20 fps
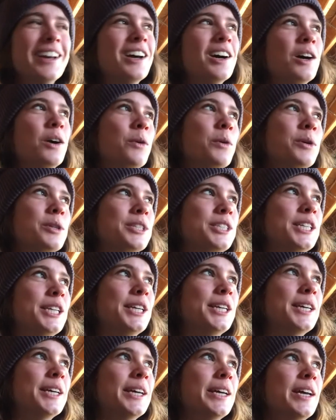We'll
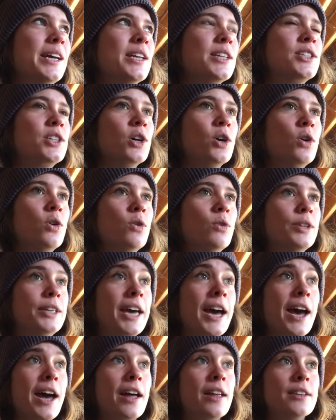see. So
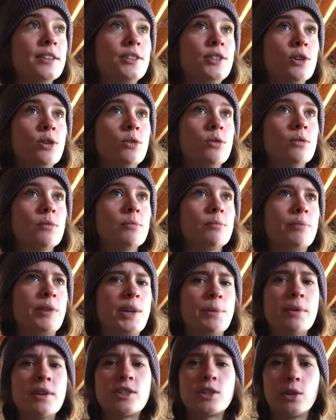yeah, so pretty
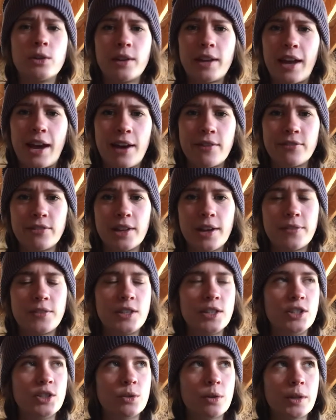much all I have left to
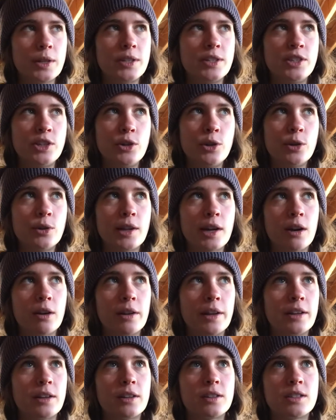do on the studio that are
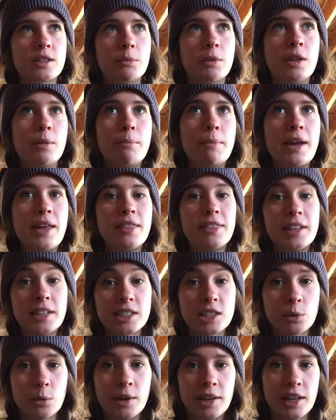like some of the main things I
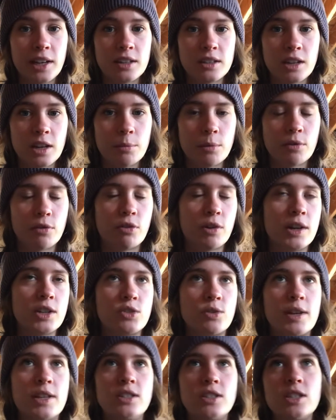want to get done before I
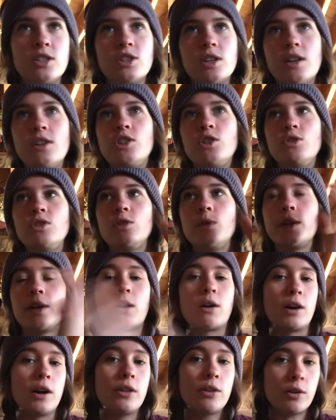transition into doing
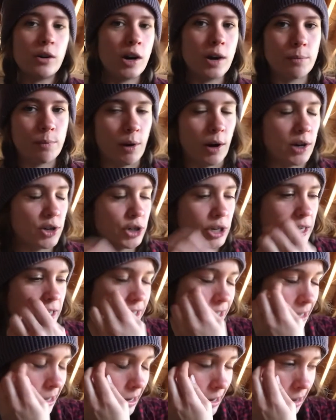other art projects